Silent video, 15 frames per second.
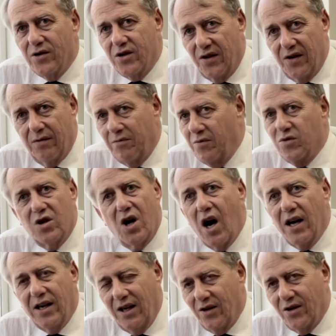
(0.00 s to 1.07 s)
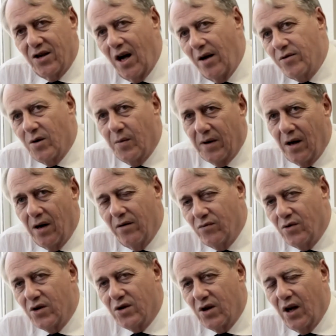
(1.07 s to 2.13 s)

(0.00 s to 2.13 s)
and it was tiny at the time, shall we go and risk